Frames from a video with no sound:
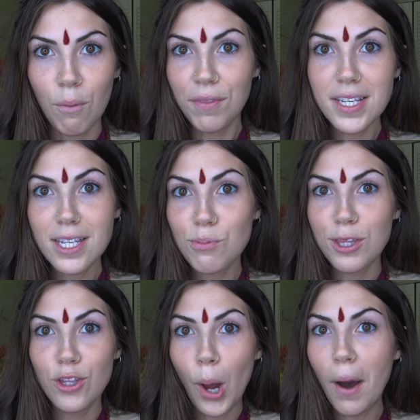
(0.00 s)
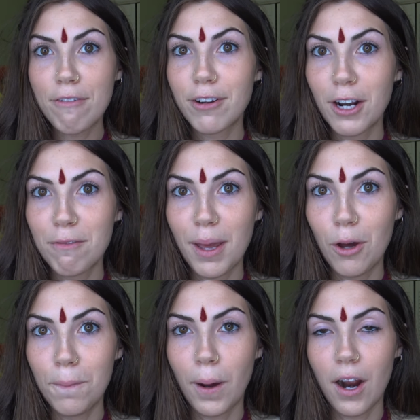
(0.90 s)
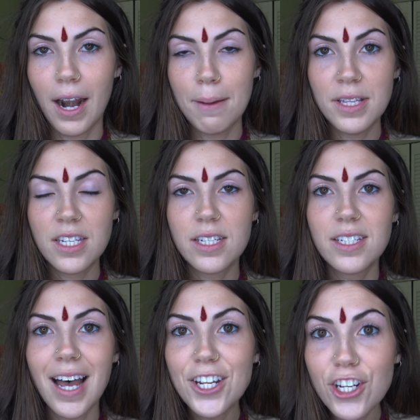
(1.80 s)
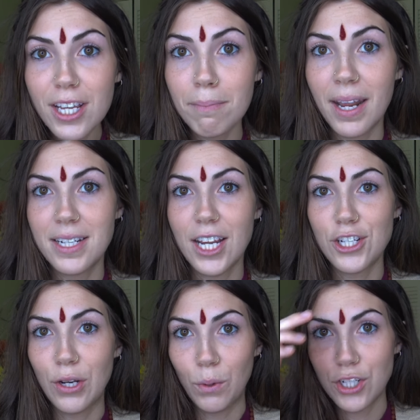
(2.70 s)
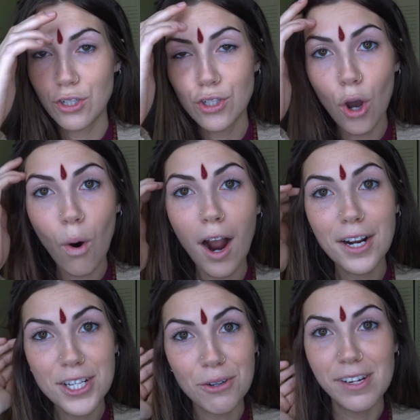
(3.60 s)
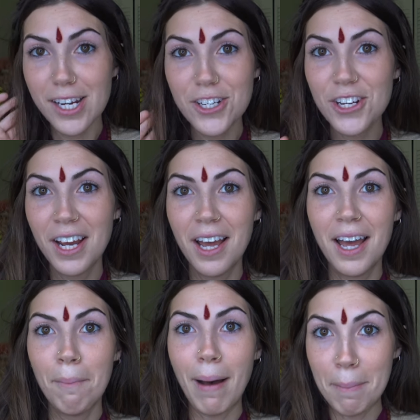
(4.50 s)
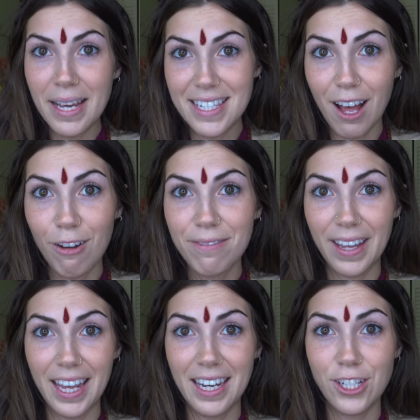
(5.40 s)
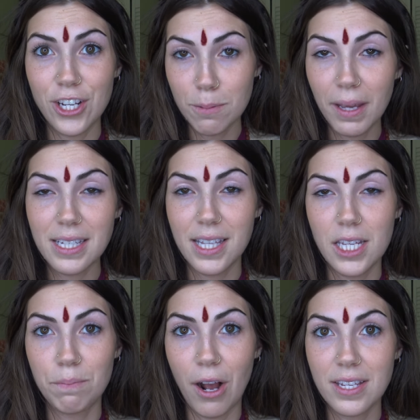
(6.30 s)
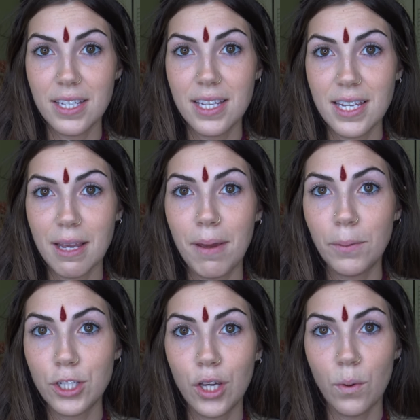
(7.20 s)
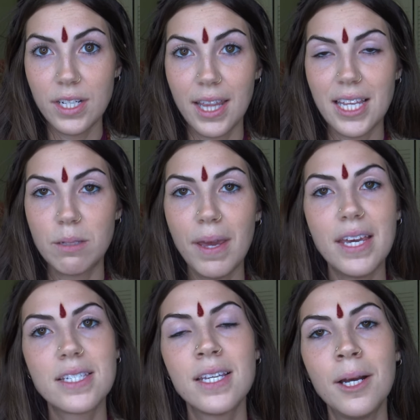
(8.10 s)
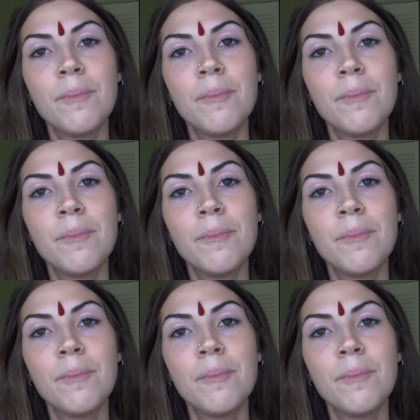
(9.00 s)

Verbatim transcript: This is with no effort of my own part. I'm in such a deep meditation, which is so hard to reach by myself. And just because of these processes, I'm able to go into that space.